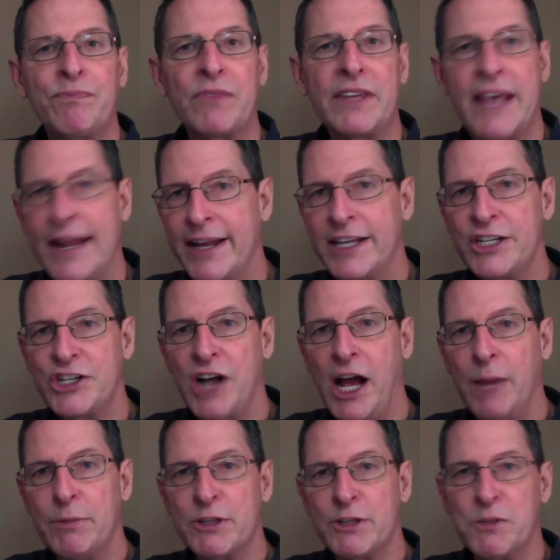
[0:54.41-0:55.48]
getting a
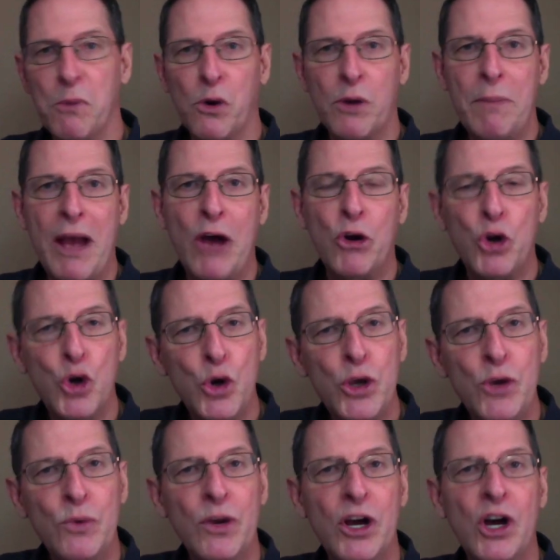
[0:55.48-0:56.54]
job is more about who
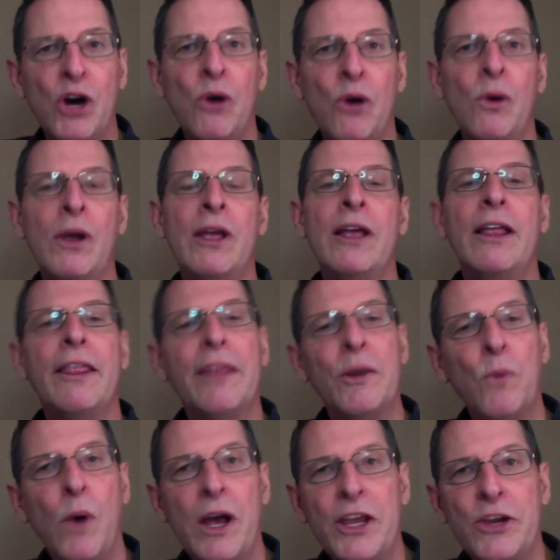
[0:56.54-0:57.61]
you know
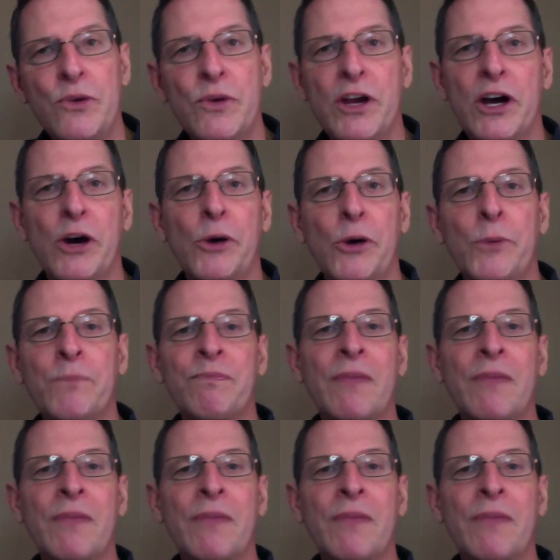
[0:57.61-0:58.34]
than what you know.